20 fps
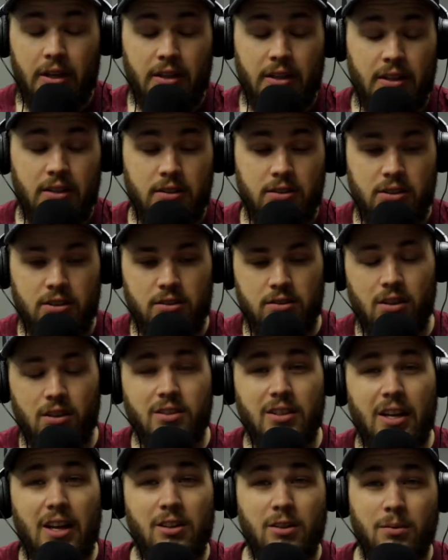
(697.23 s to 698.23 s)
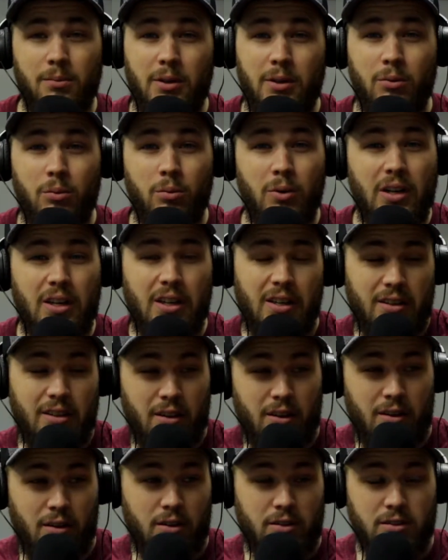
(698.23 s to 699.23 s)
And then she starts asking me what
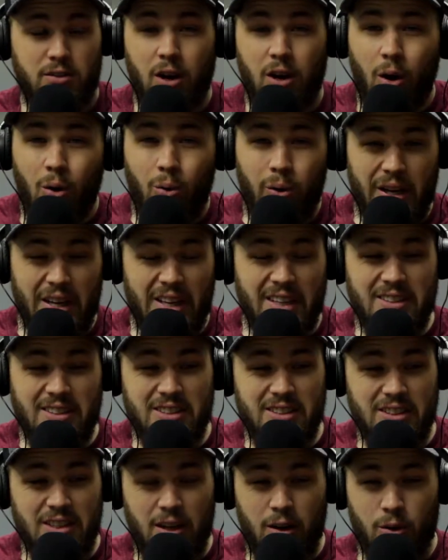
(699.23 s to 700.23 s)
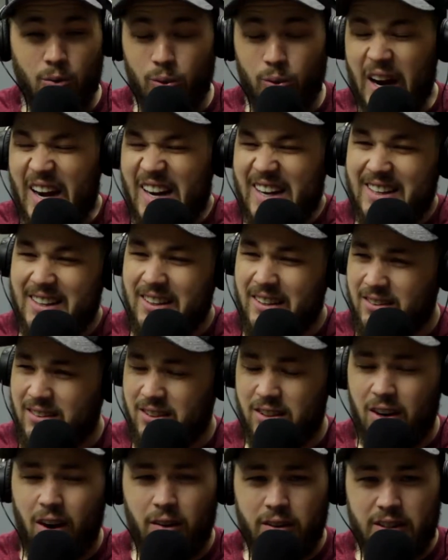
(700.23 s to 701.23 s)
tow hitch
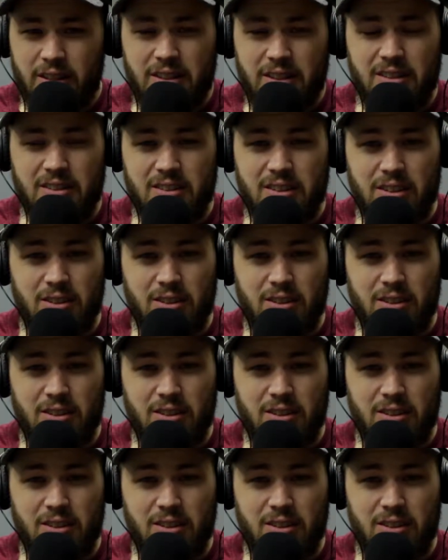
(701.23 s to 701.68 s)
radius and all this.